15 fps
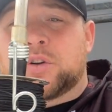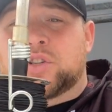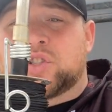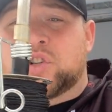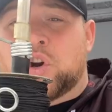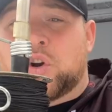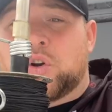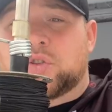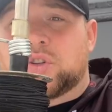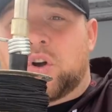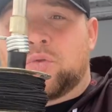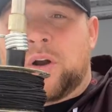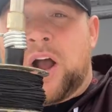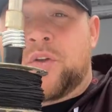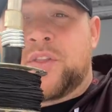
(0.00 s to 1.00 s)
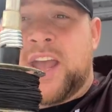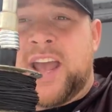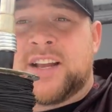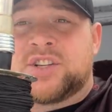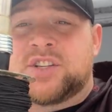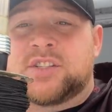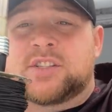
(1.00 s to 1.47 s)
in circles around the
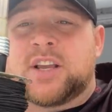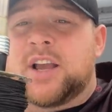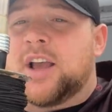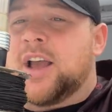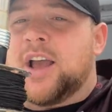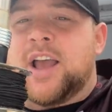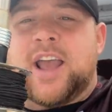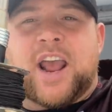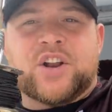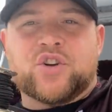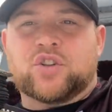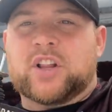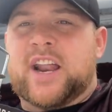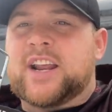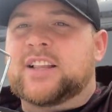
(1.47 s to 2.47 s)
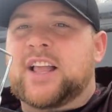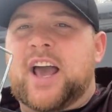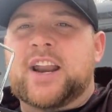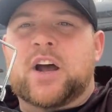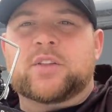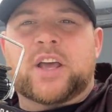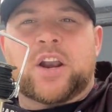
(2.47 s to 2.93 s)
edges, and you're letting
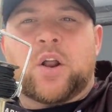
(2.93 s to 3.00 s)
line out that